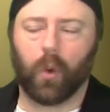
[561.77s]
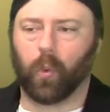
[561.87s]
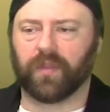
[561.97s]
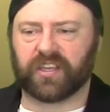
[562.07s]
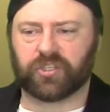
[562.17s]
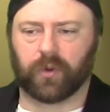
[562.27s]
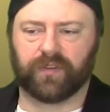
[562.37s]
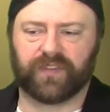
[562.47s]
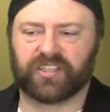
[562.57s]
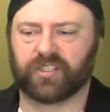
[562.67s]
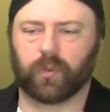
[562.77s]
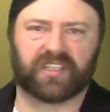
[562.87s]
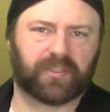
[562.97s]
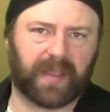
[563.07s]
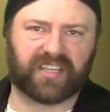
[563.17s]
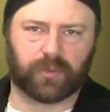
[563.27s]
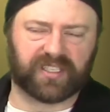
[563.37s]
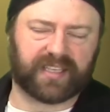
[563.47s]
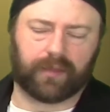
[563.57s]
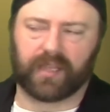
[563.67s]
where they sort of, this is what space would
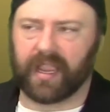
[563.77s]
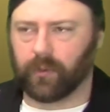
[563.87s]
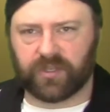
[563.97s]
sound like,